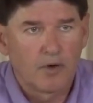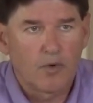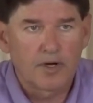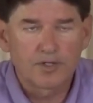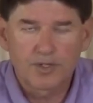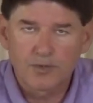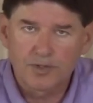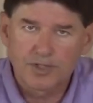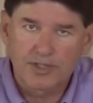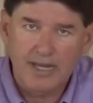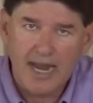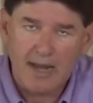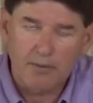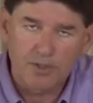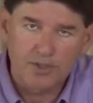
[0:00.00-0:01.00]
Once you
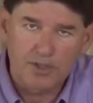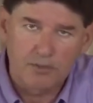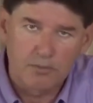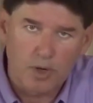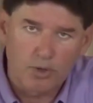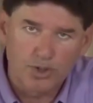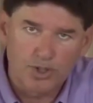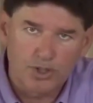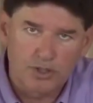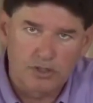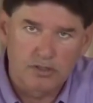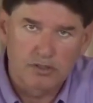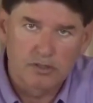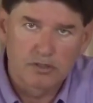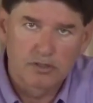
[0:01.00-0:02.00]
establish the motion